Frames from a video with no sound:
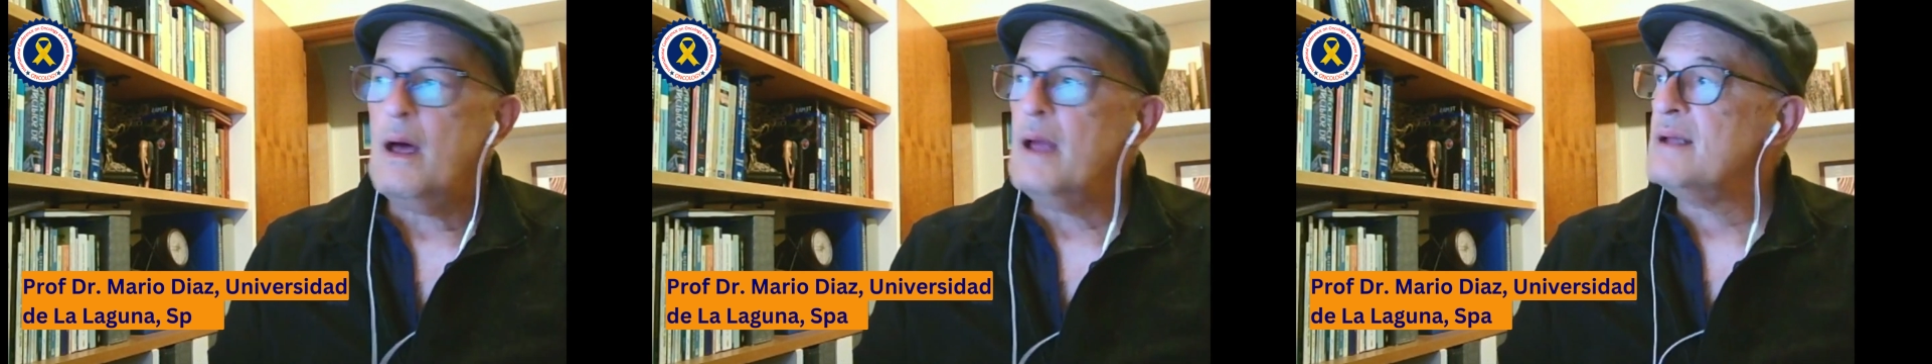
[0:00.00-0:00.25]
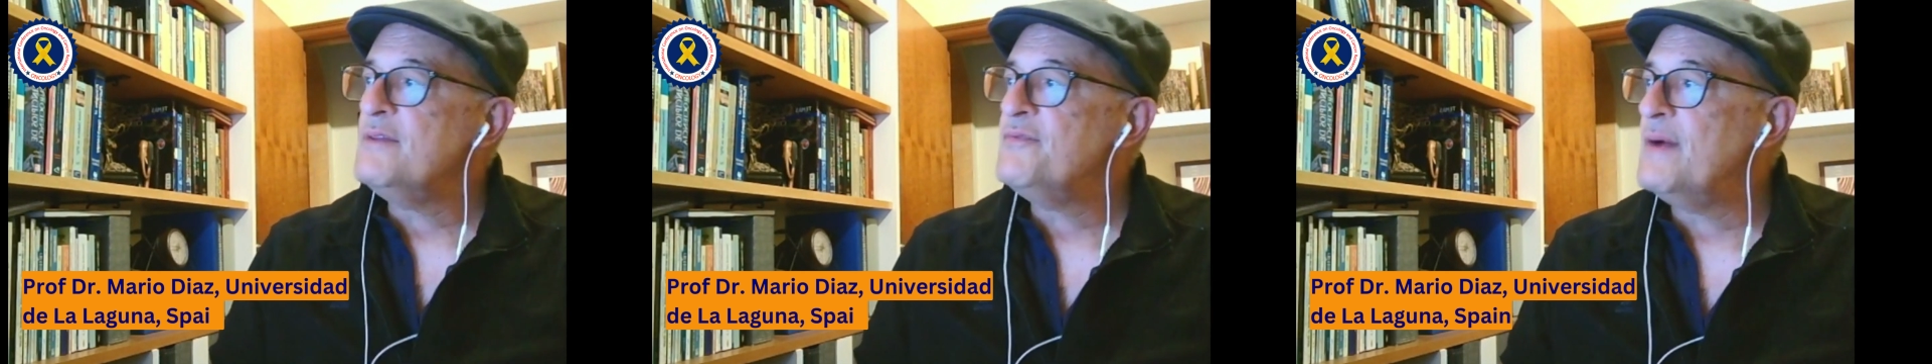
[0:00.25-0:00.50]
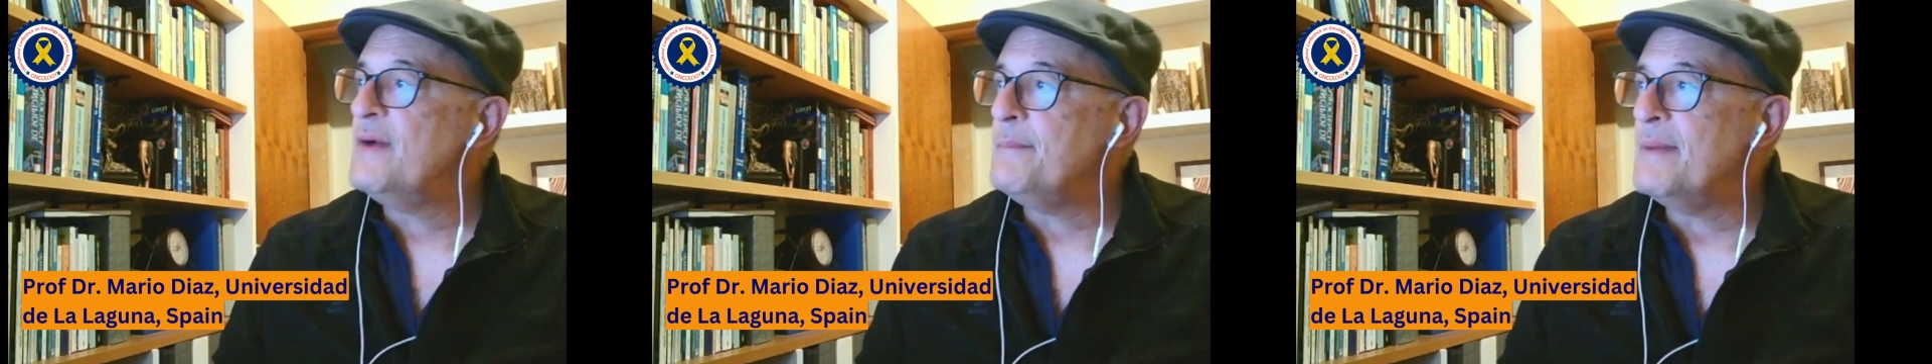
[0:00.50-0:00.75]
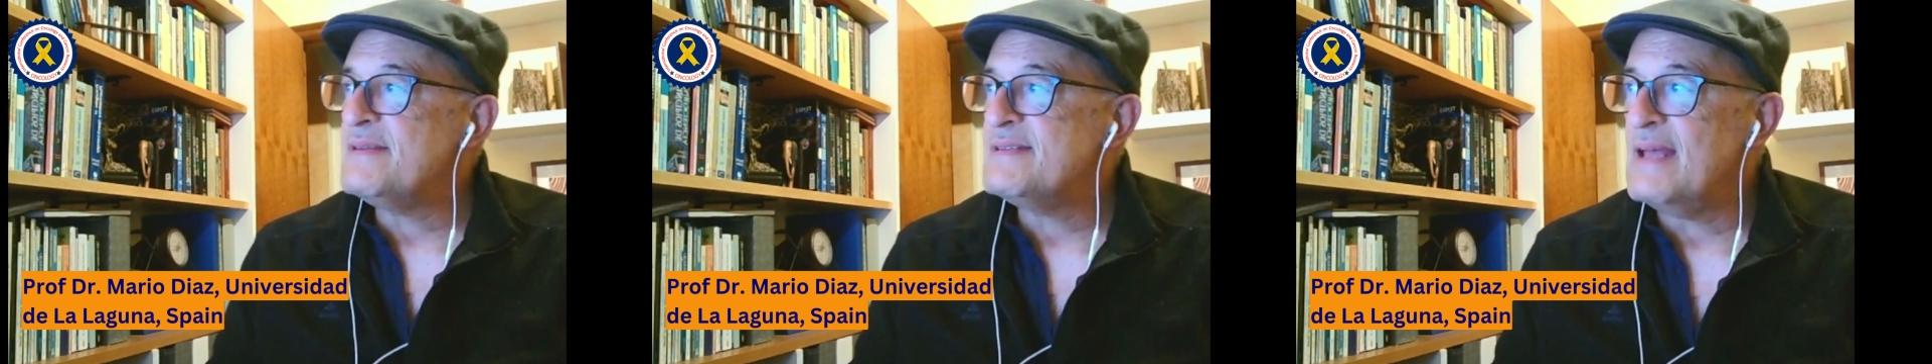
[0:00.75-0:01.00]
I can define
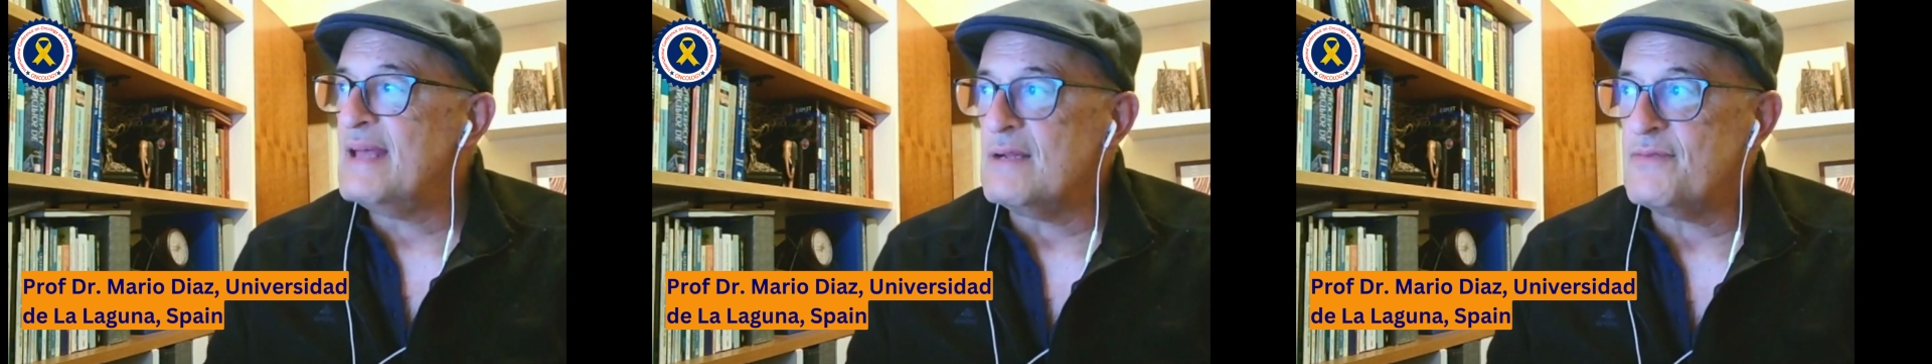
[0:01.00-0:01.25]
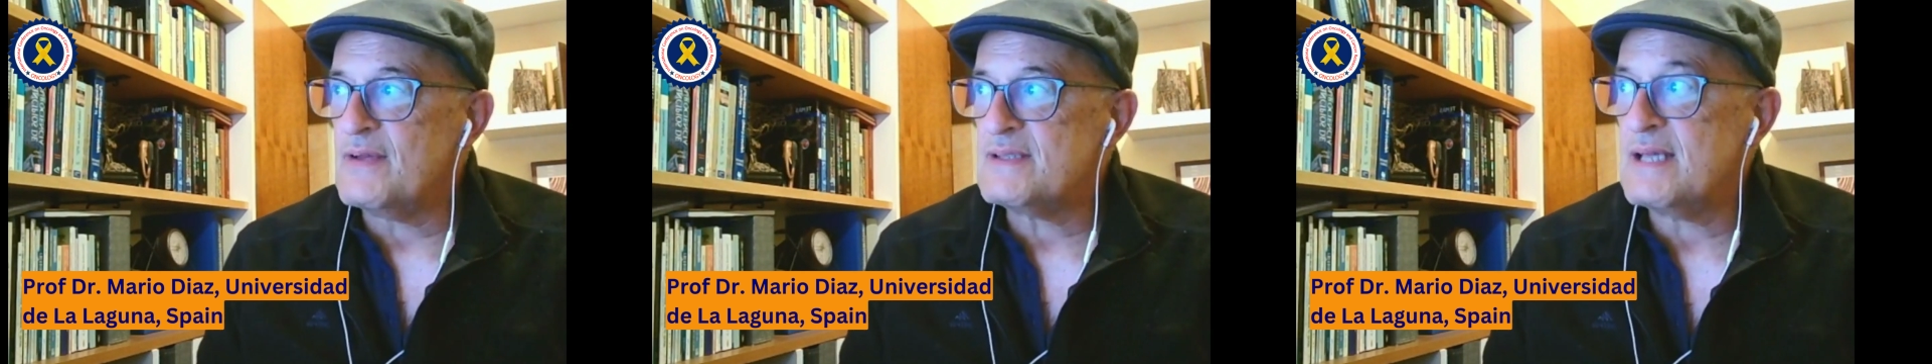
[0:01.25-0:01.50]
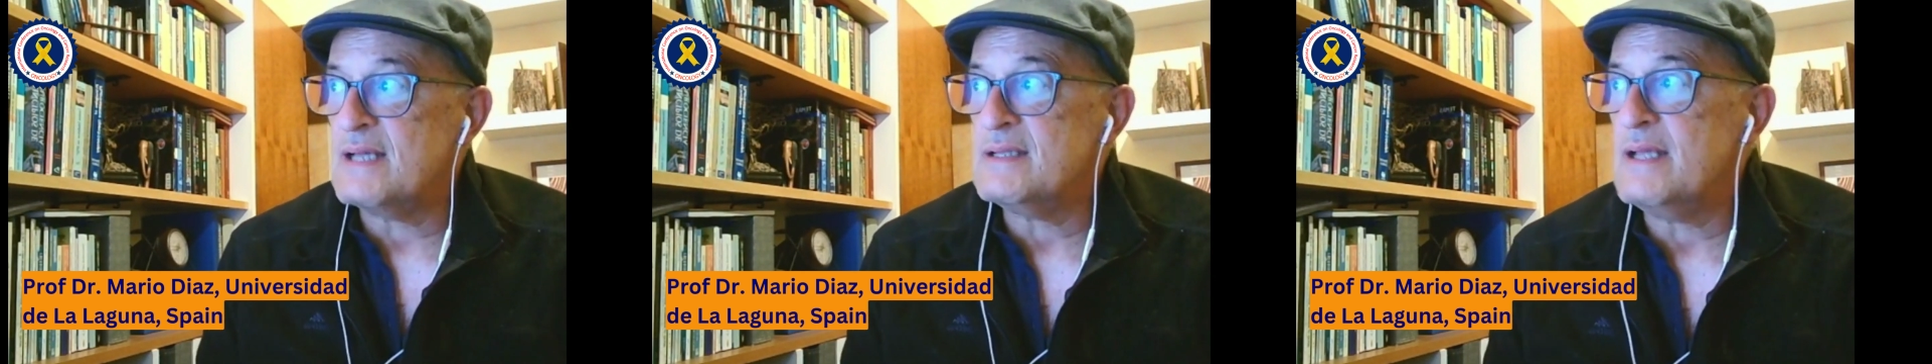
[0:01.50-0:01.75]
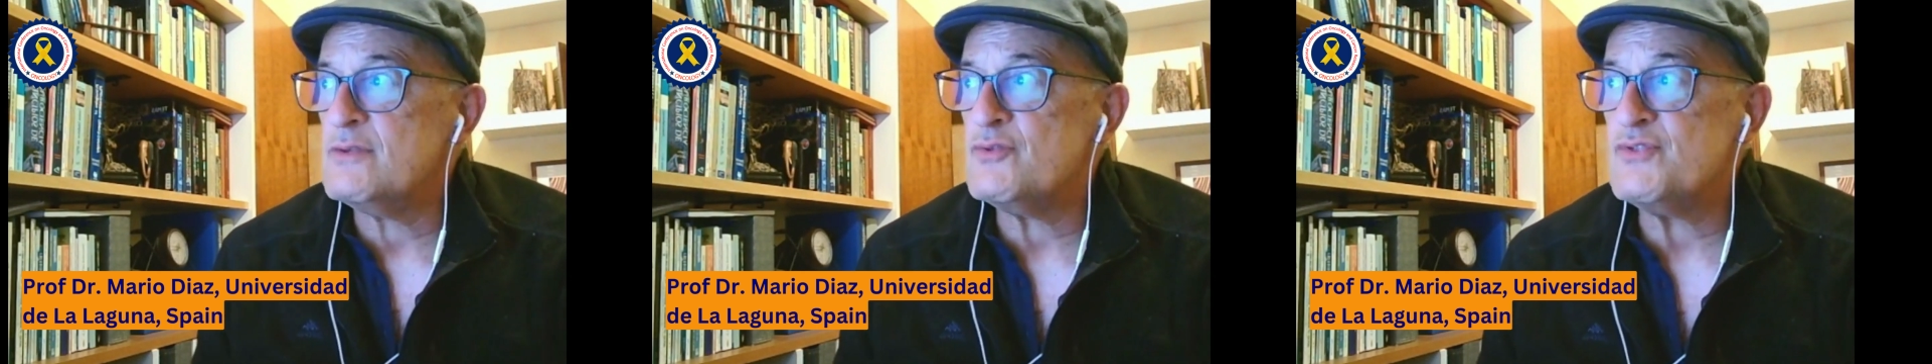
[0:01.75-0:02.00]
myself as
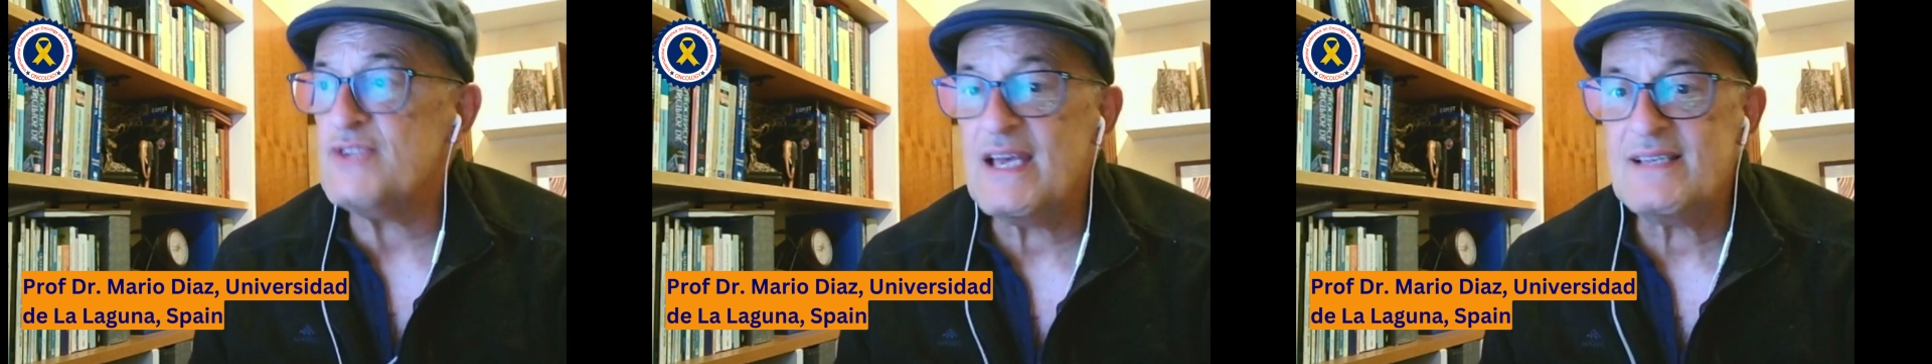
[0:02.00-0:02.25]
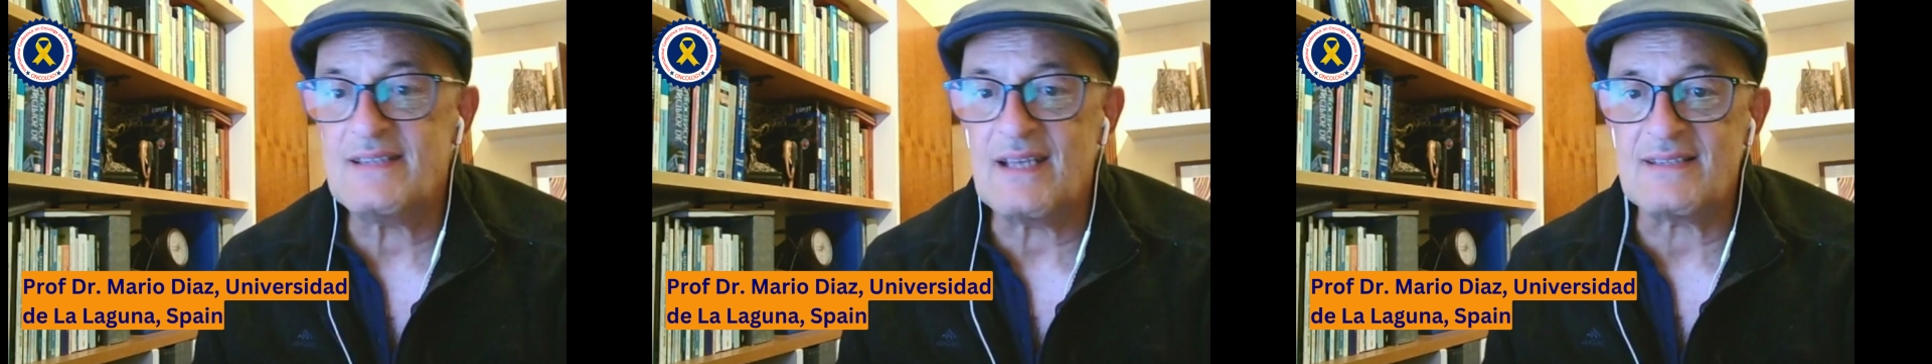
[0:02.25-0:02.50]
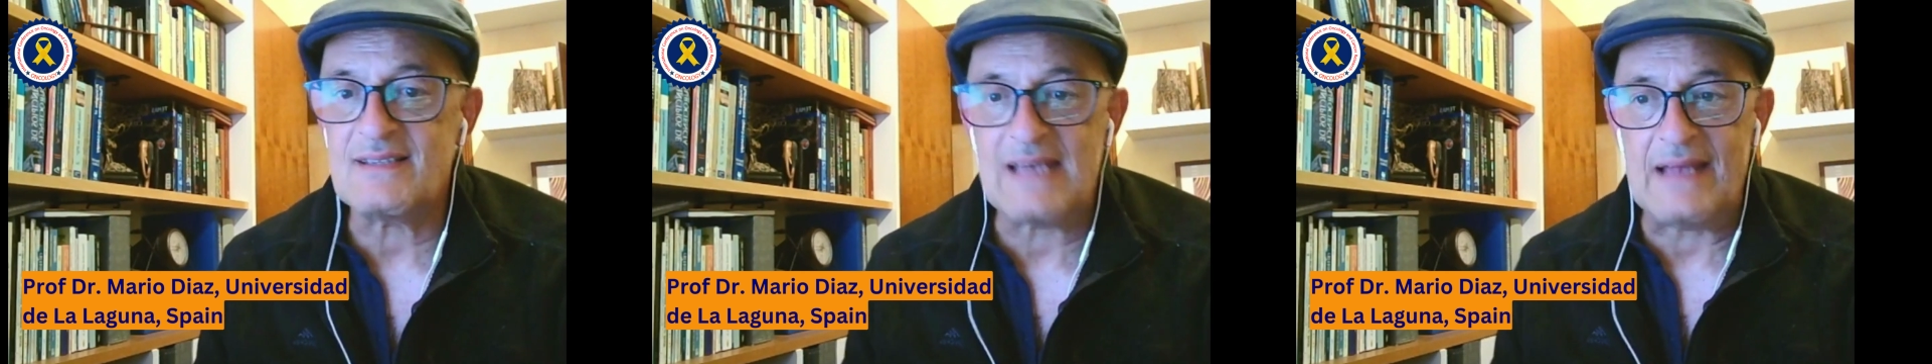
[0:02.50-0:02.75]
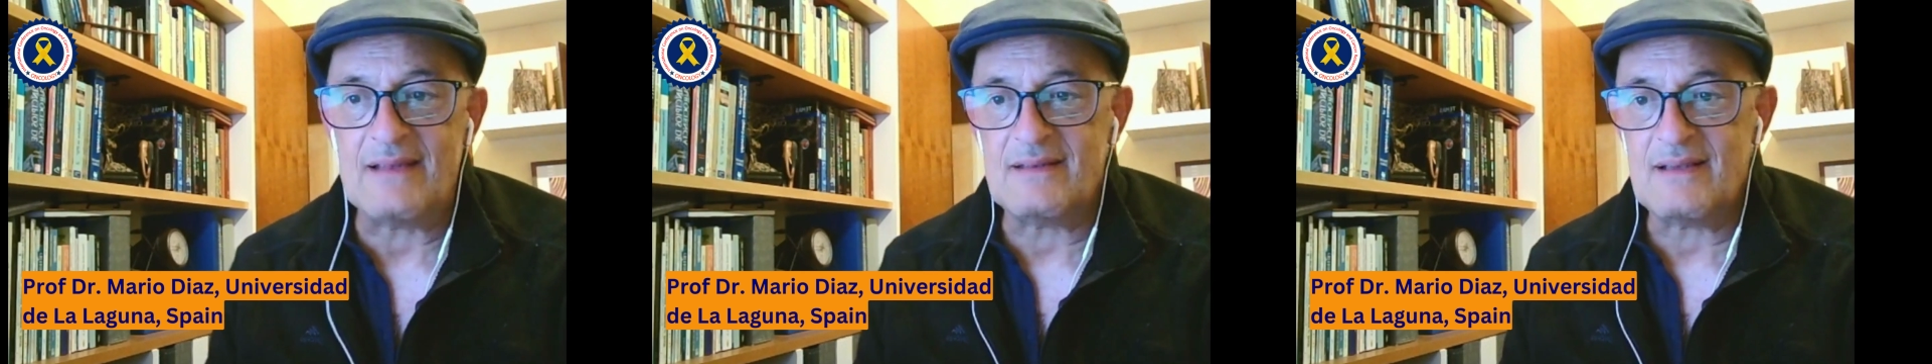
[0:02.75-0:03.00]
an enthusiastic
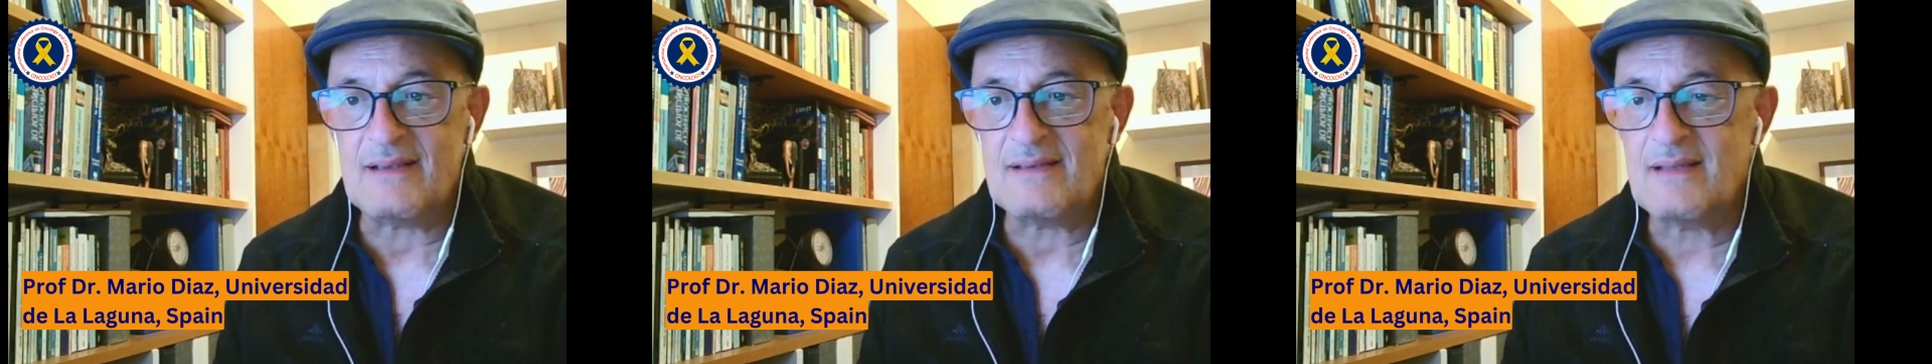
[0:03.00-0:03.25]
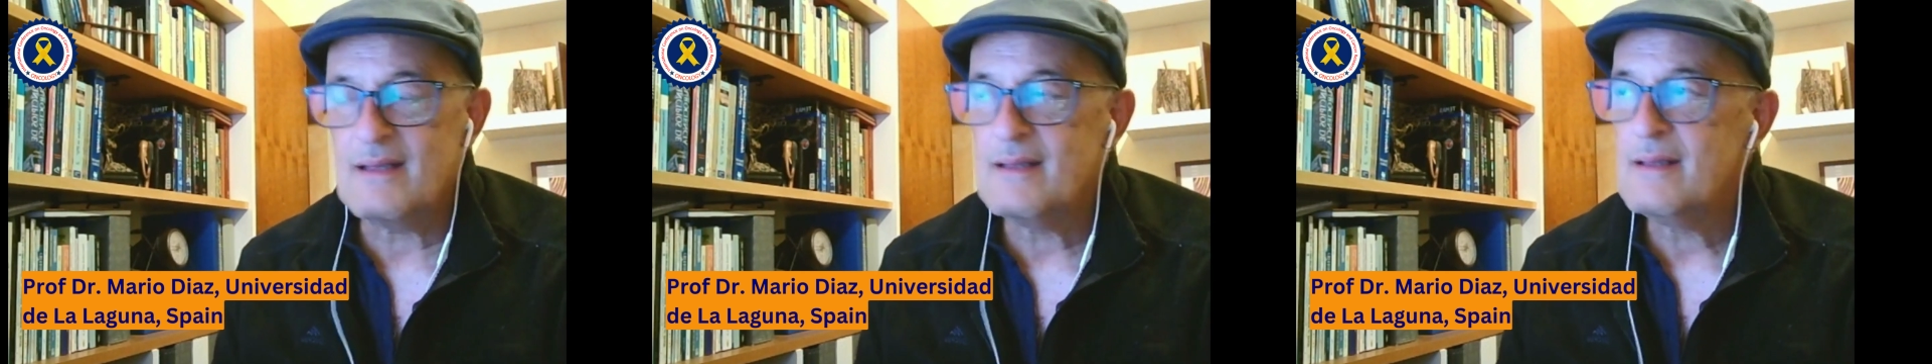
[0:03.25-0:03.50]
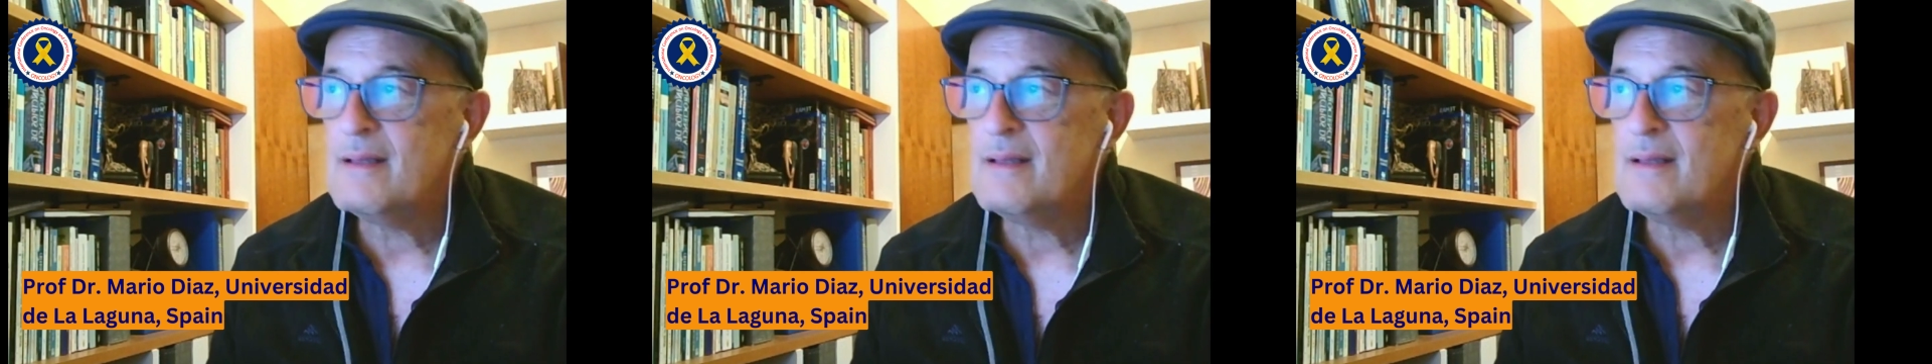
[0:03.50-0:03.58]
scientist,